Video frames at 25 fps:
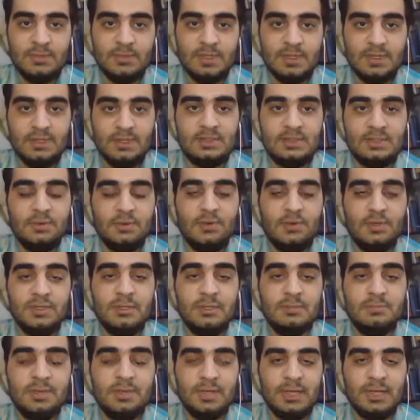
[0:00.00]
It's a
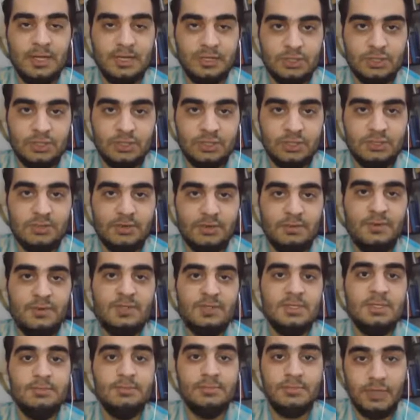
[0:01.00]
written pledge, a
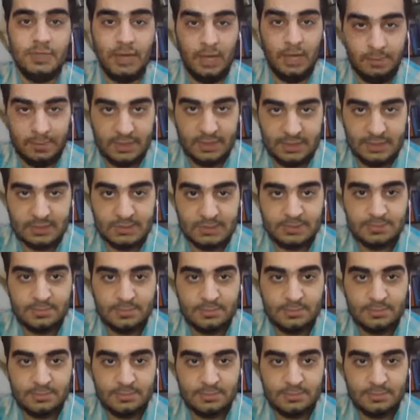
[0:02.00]
written promise.